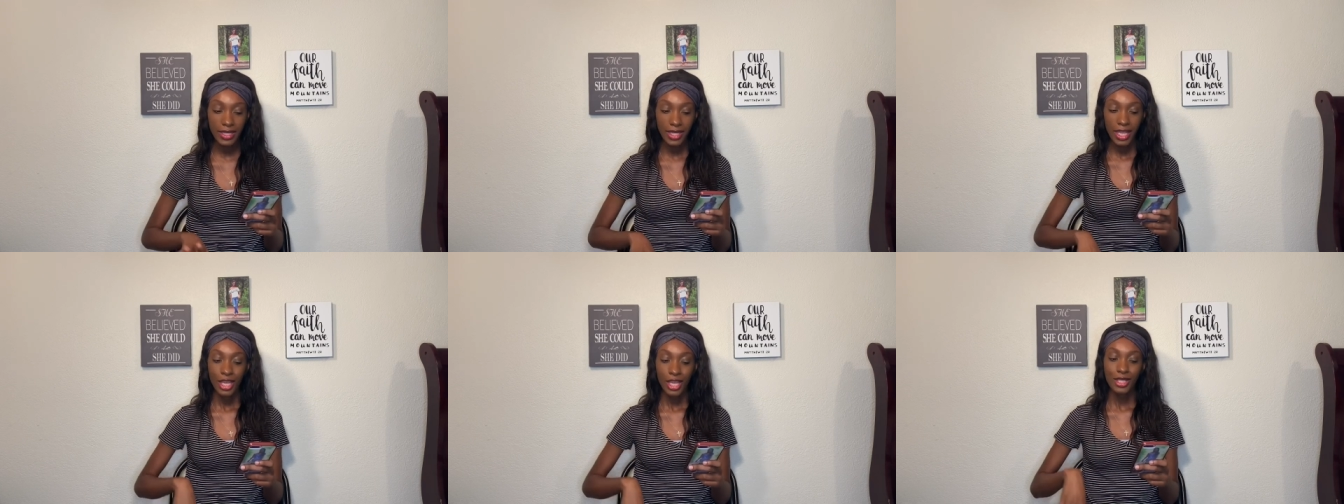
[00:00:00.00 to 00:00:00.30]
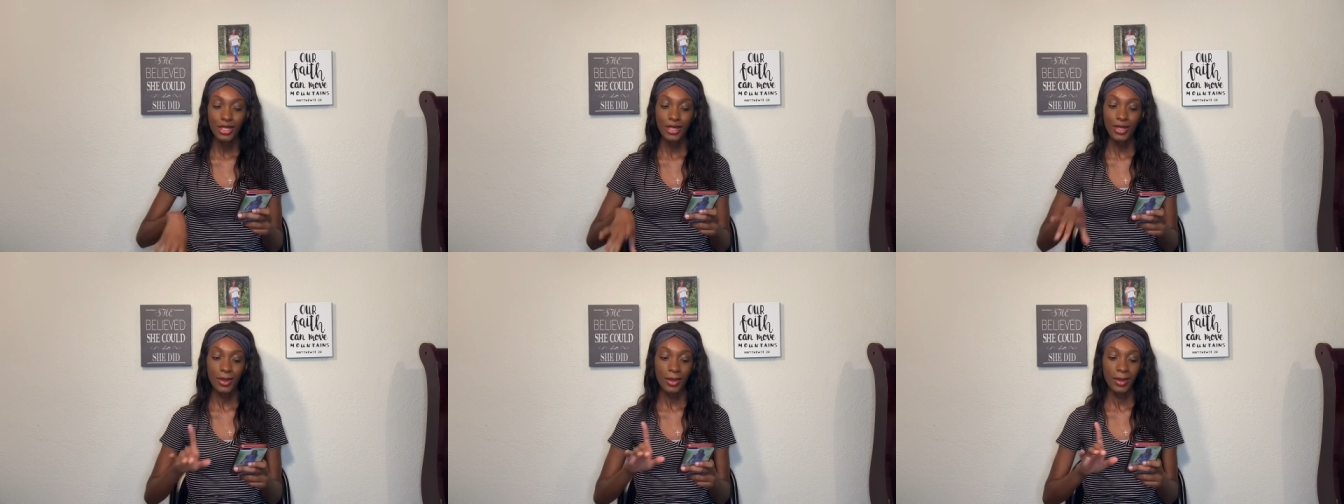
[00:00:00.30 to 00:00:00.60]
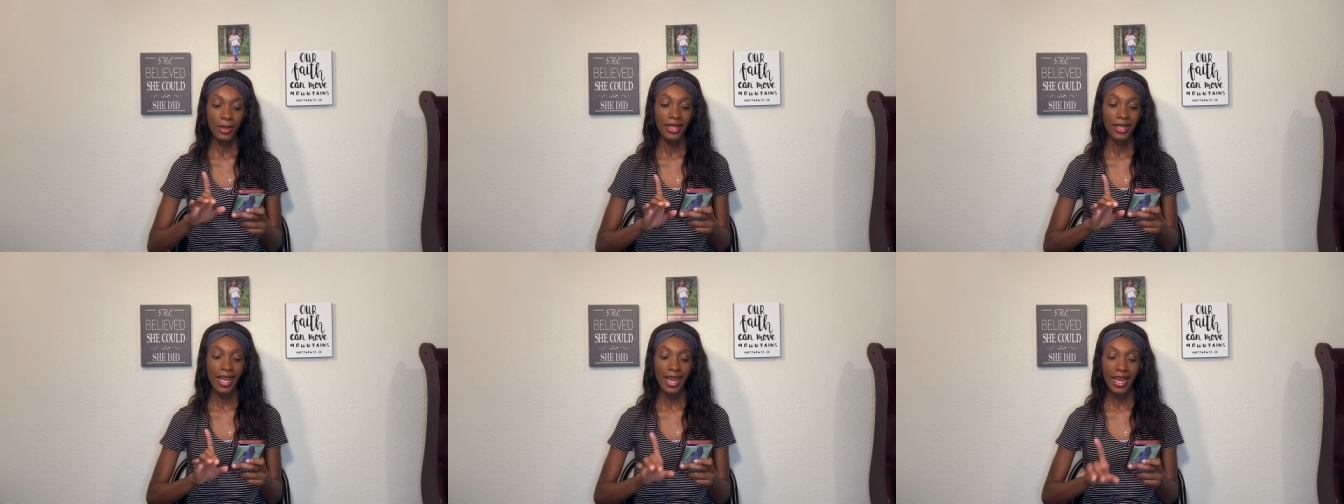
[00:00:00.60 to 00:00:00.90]
So
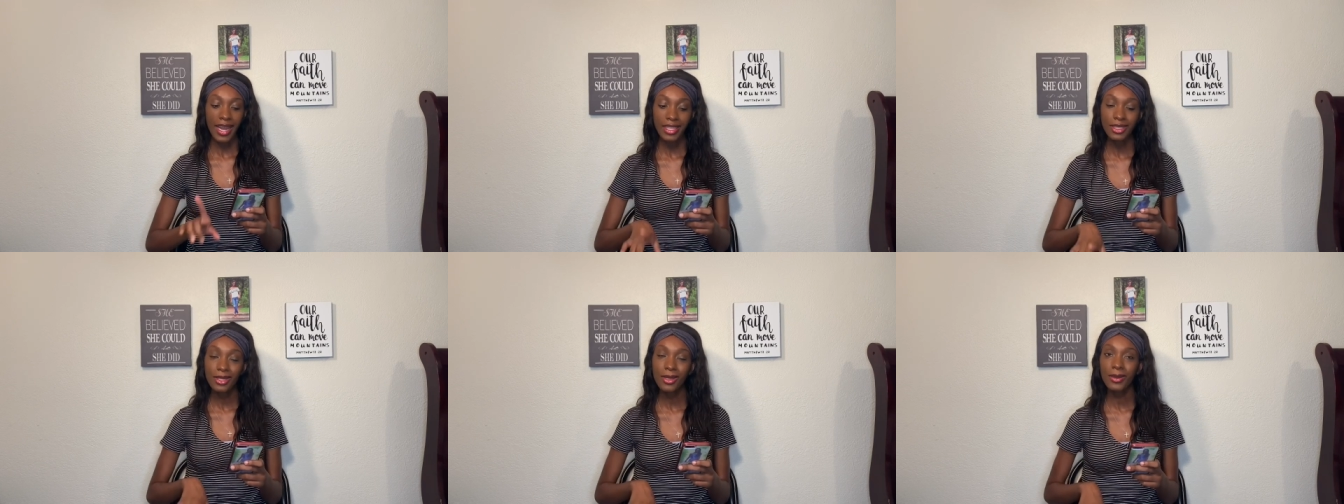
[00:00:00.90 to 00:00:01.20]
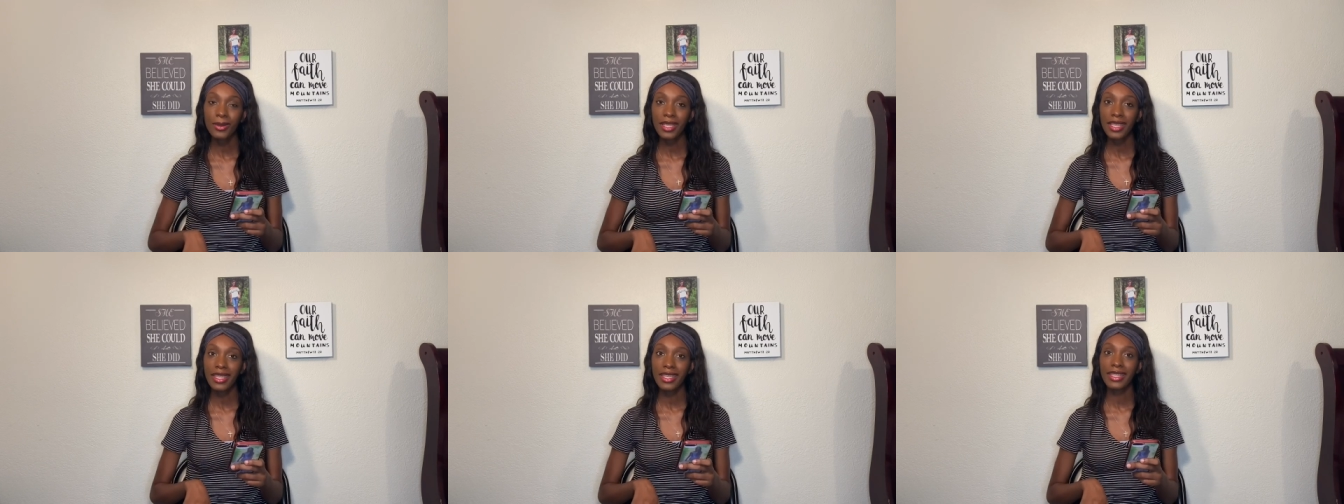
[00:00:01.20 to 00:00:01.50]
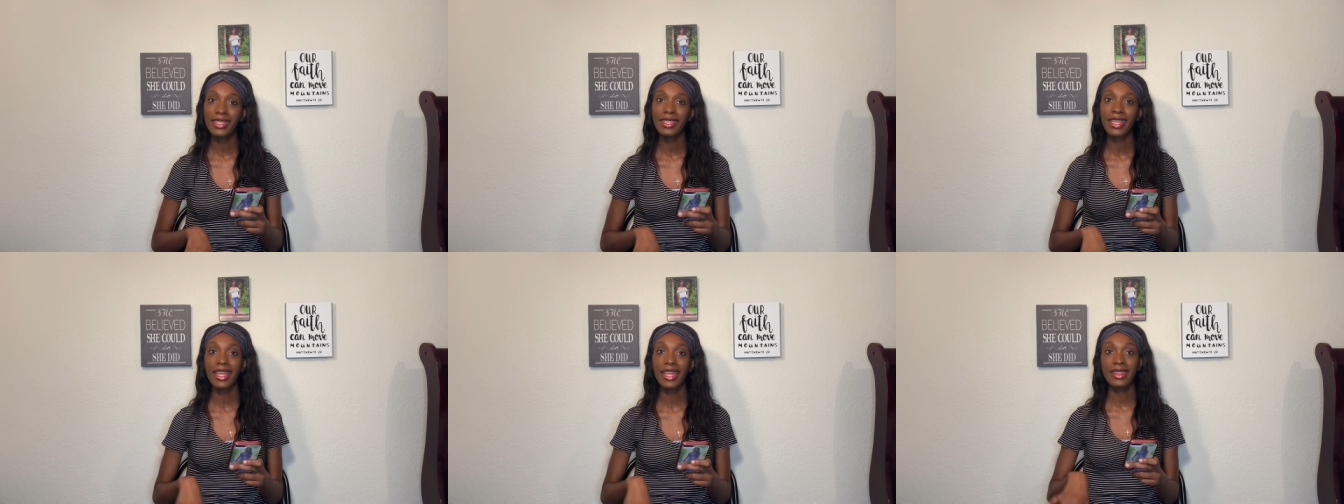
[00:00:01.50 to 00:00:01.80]
that I don't eat,
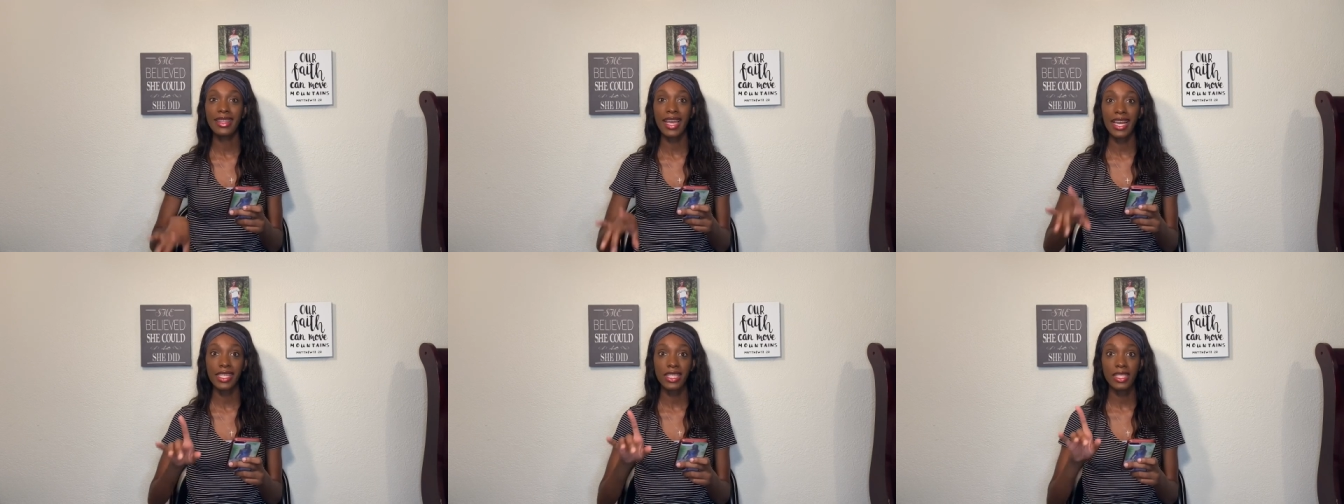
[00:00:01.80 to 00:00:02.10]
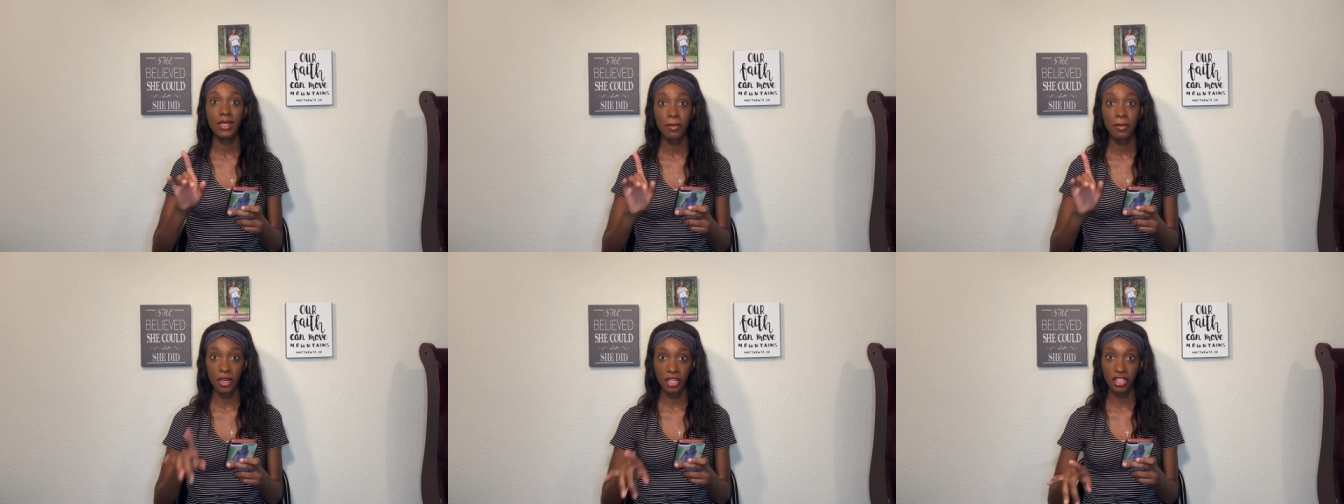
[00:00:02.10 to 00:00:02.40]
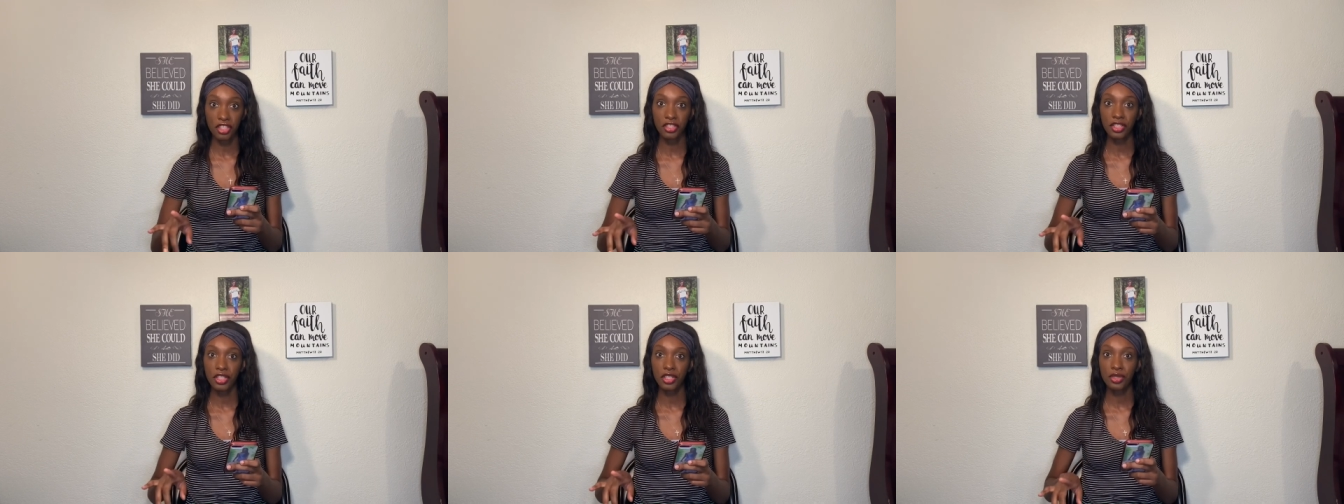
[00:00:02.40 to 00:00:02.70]
that's
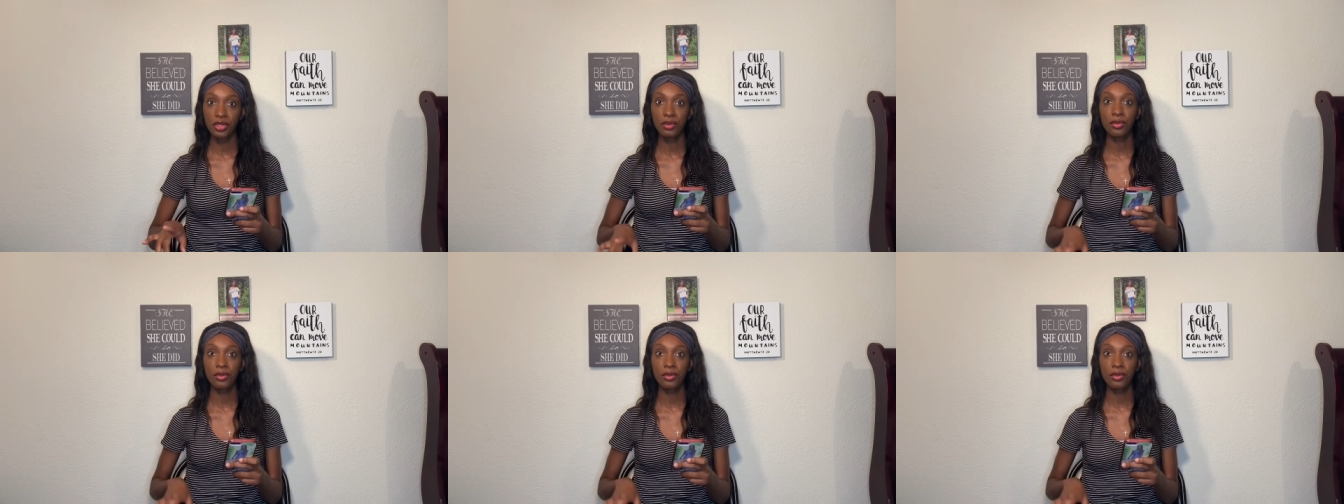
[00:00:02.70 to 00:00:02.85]
partially true.